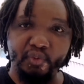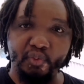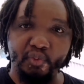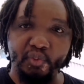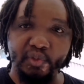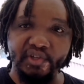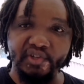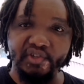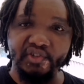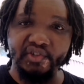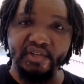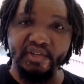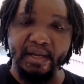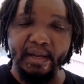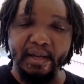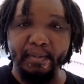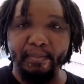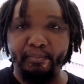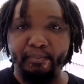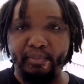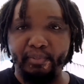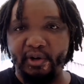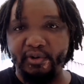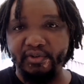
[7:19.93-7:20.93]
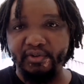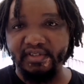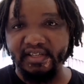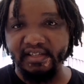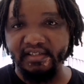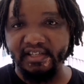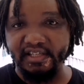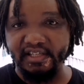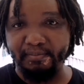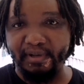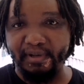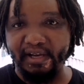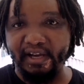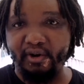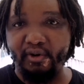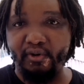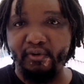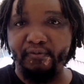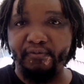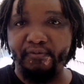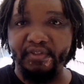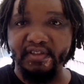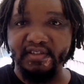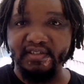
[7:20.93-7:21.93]
which BrownSense is part
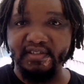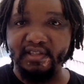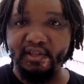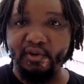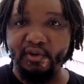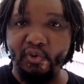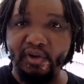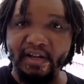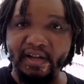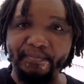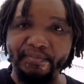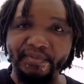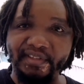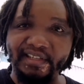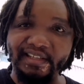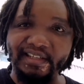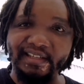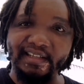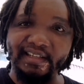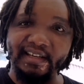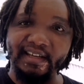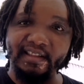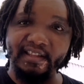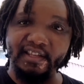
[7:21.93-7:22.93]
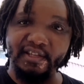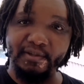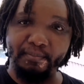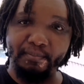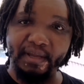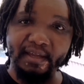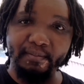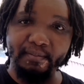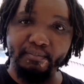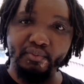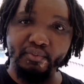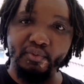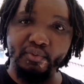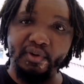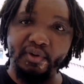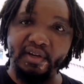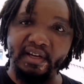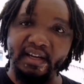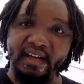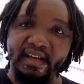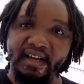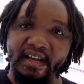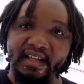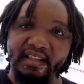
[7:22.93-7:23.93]
of. There's the Hookup Dinner, there's Paybook,
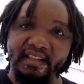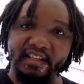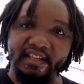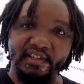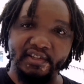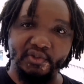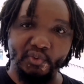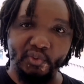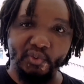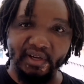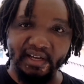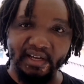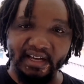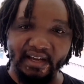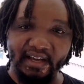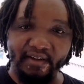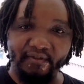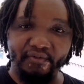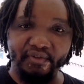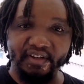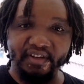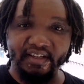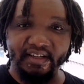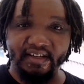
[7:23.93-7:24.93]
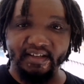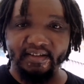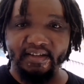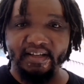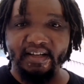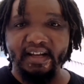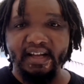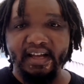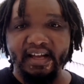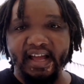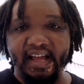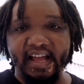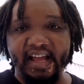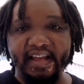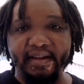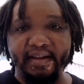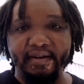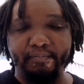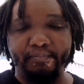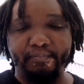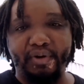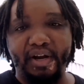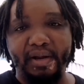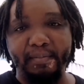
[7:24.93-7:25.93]
there's Tuga Africa.
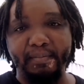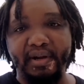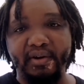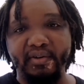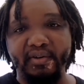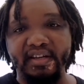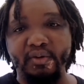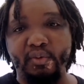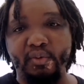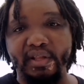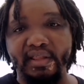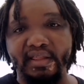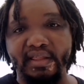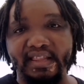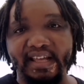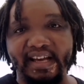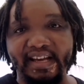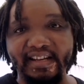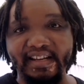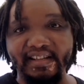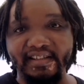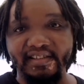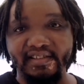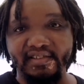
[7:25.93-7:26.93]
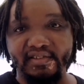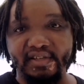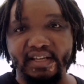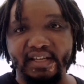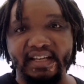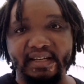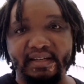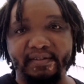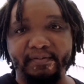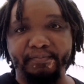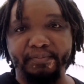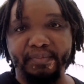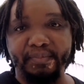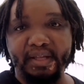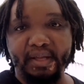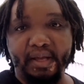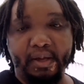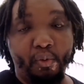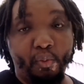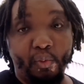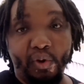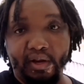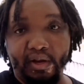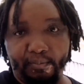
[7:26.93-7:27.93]
And primarily what that is,
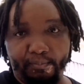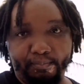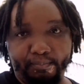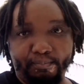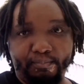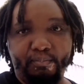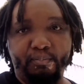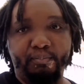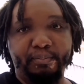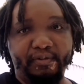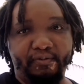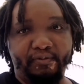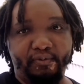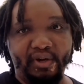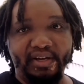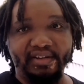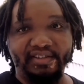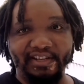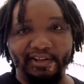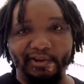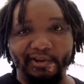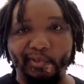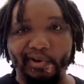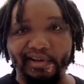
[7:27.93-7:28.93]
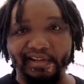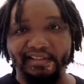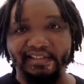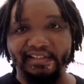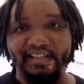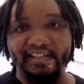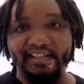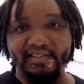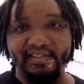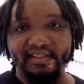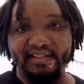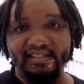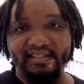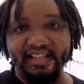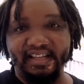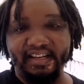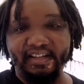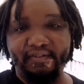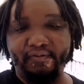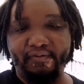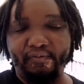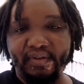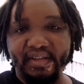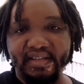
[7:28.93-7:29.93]
before I tell you what it is, it
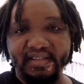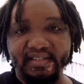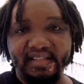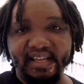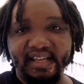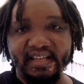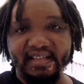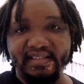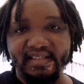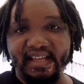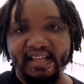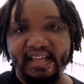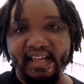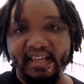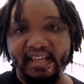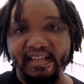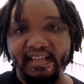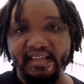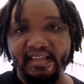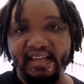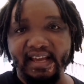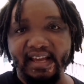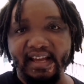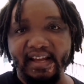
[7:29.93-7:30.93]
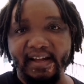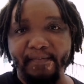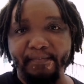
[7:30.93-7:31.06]
started first as an